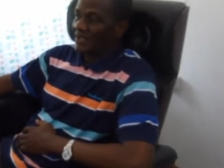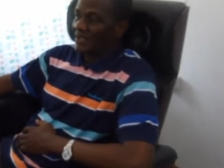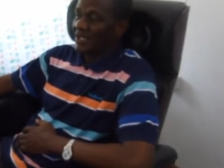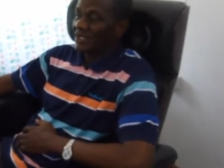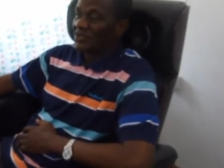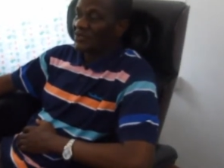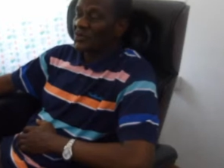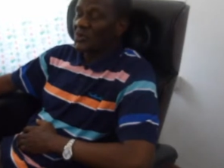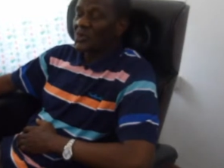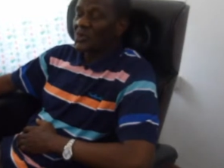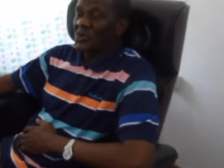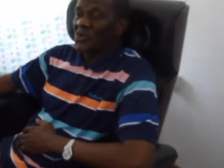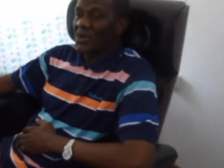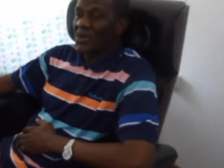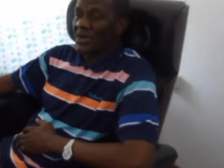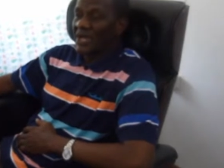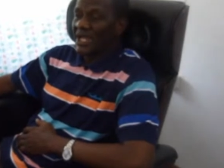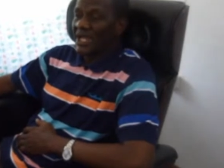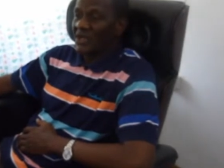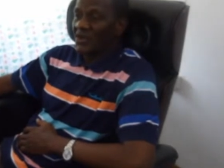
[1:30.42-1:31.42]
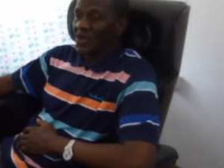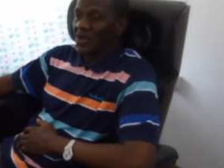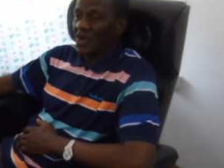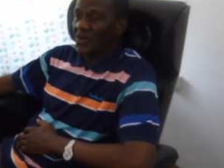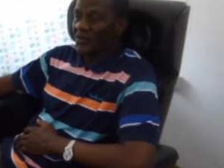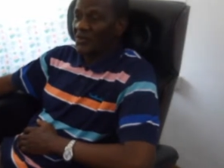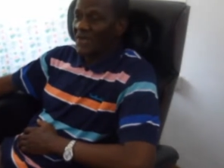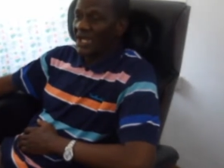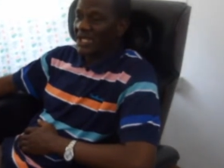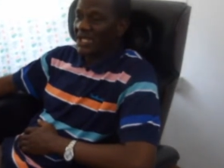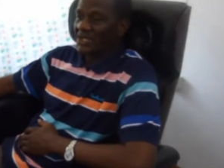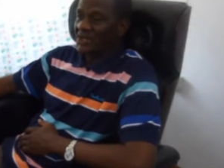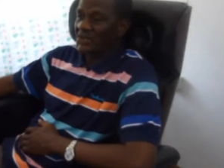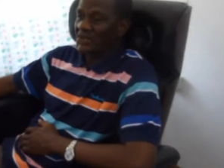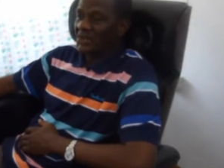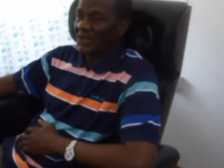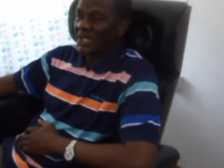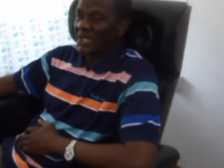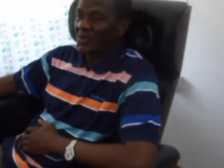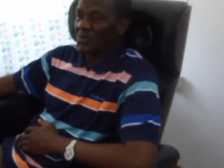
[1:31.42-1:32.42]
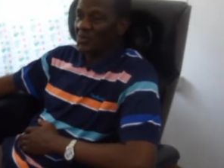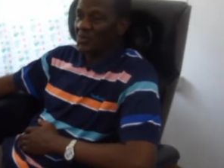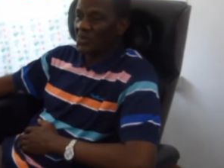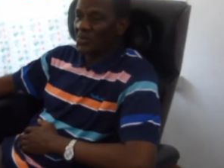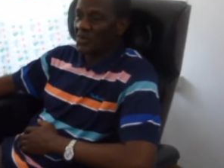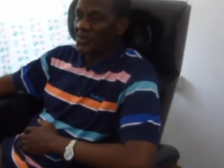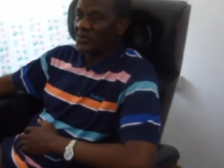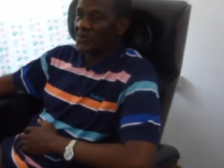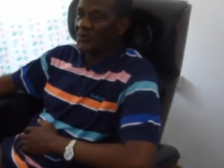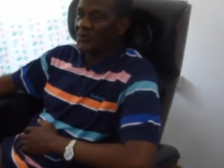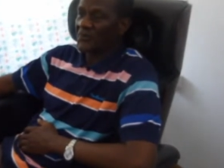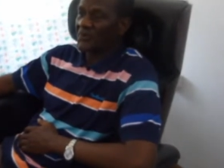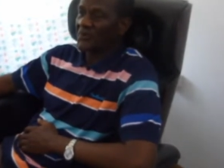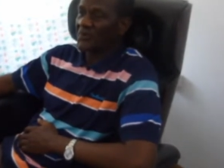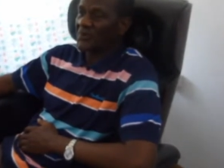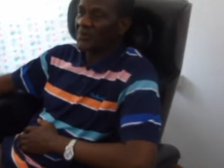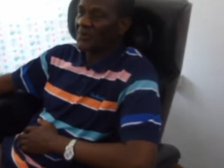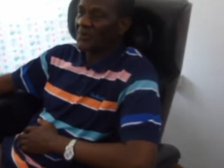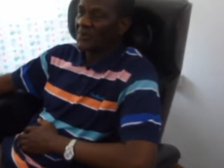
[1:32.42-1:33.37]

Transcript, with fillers: And this will go a long way to improve